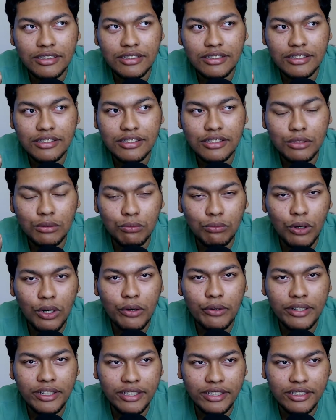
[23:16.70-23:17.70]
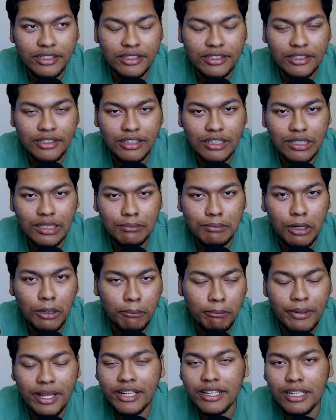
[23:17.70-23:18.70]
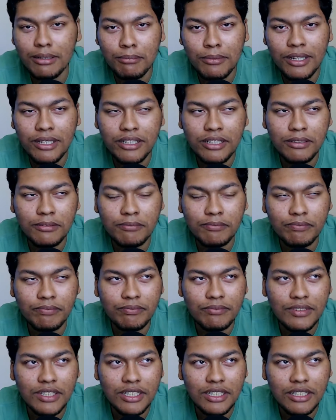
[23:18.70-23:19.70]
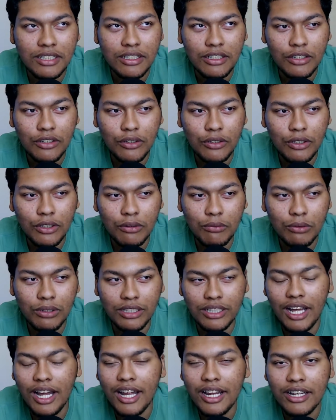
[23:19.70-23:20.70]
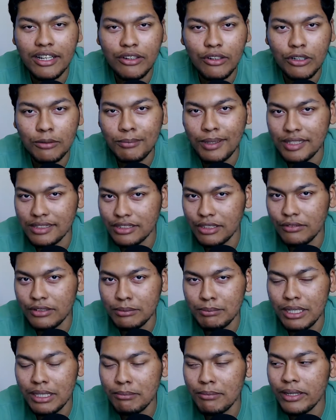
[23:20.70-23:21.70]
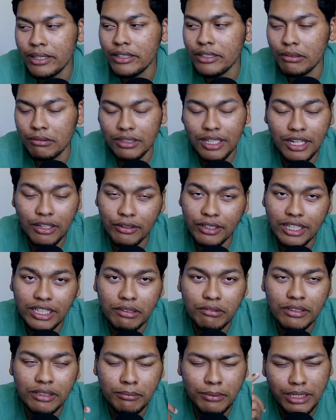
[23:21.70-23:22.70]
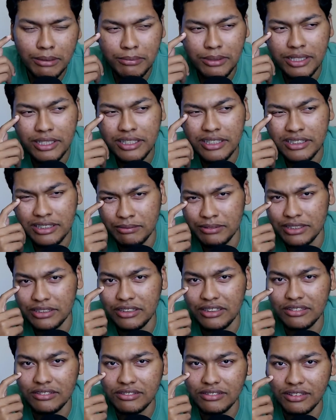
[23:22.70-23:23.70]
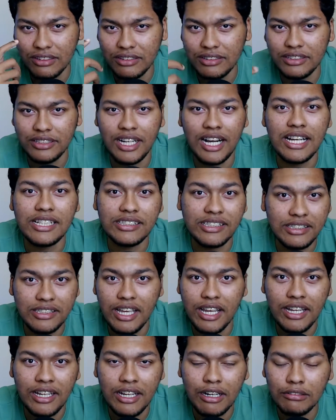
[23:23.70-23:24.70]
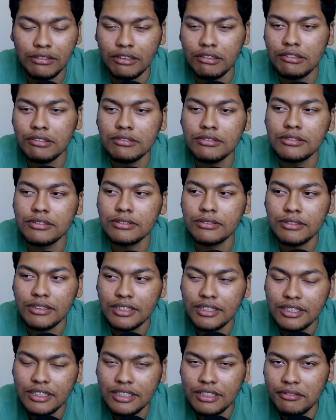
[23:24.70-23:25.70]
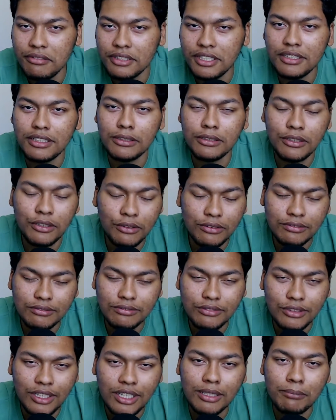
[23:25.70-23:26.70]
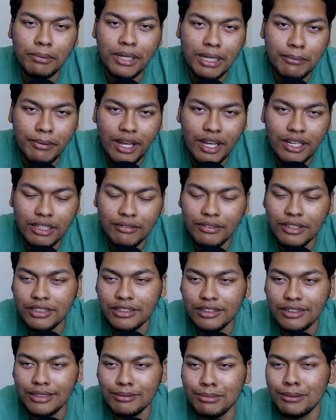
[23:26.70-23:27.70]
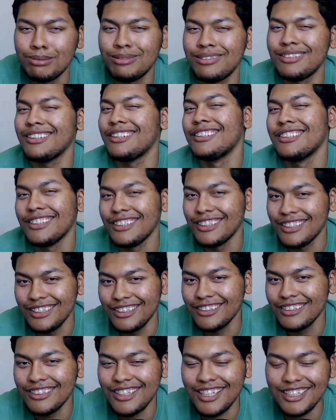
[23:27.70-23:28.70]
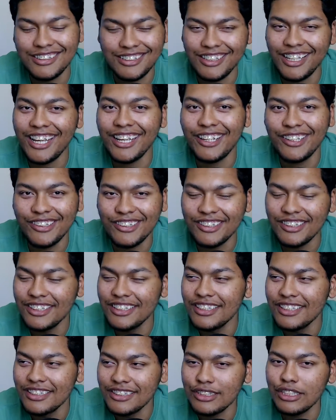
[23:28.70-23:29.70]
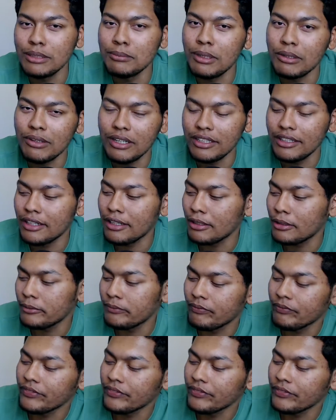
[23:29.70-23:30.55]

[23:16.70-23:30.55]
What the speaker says: to worry about making money or relying on myself to make money or relying on anyone to make money, because I'm just constantly taking out loans, which I have to, you have to pay back eventually, but that's later. It's all about right now.